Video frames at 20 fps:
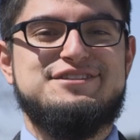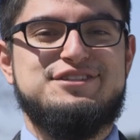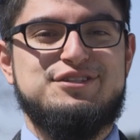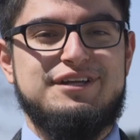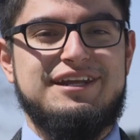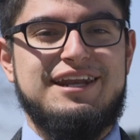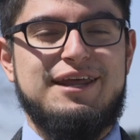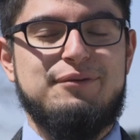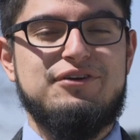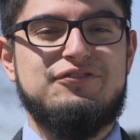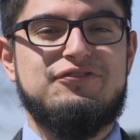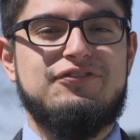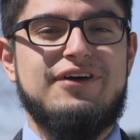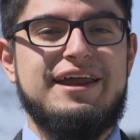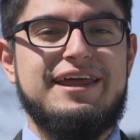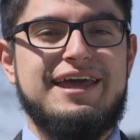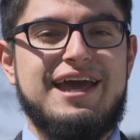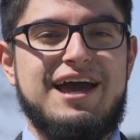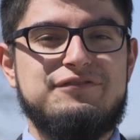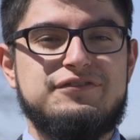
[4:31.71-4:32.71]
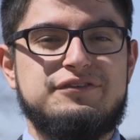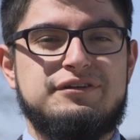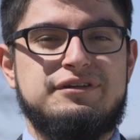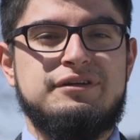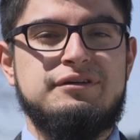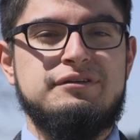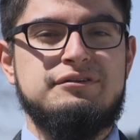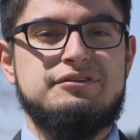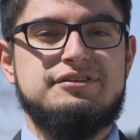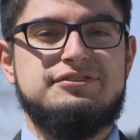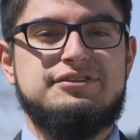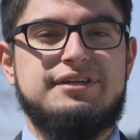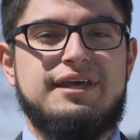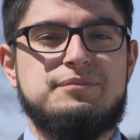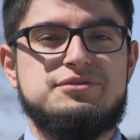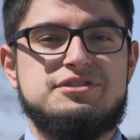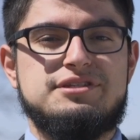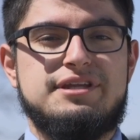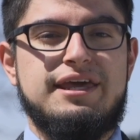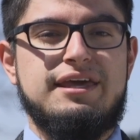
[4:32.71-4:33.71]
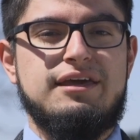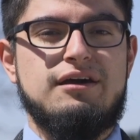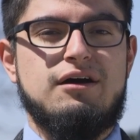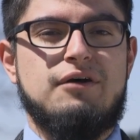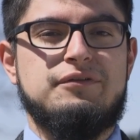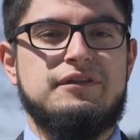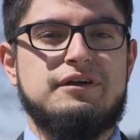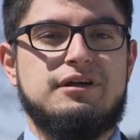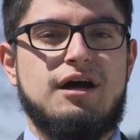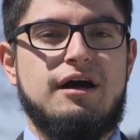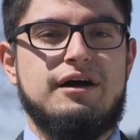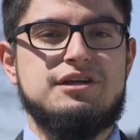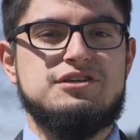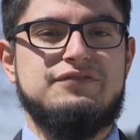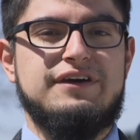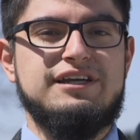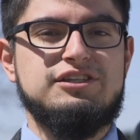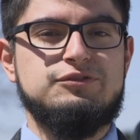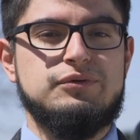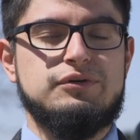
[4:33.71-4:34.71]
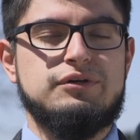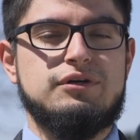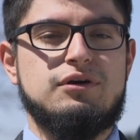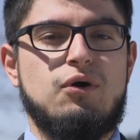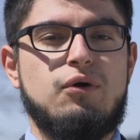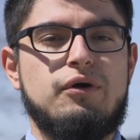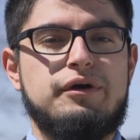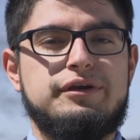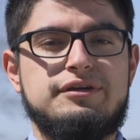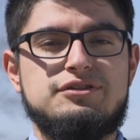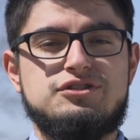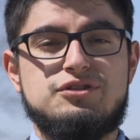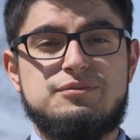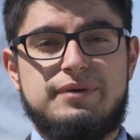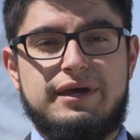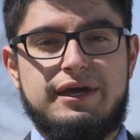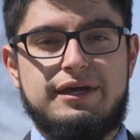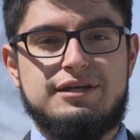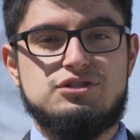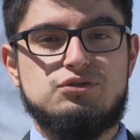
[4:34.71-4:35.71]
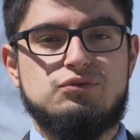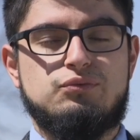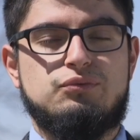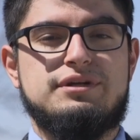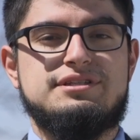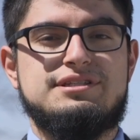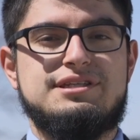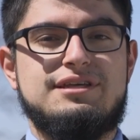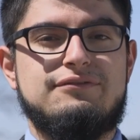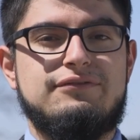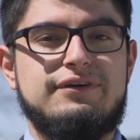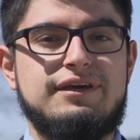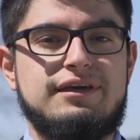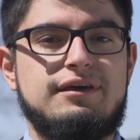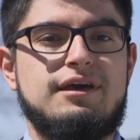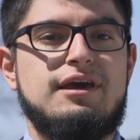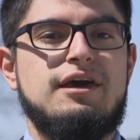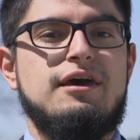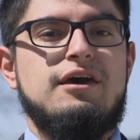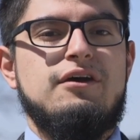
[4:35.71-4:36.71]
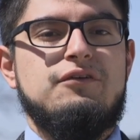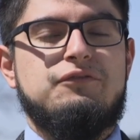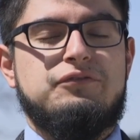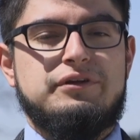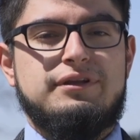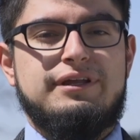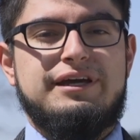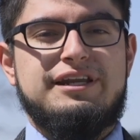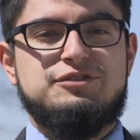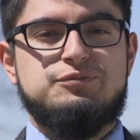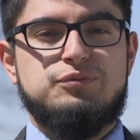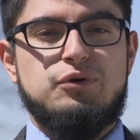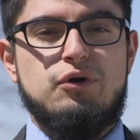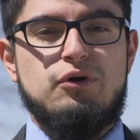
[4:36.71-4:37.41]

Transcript: Tune in every Friday afternoon to stay up to date on the college Facebook or YouTube page, WIT TV, for the latest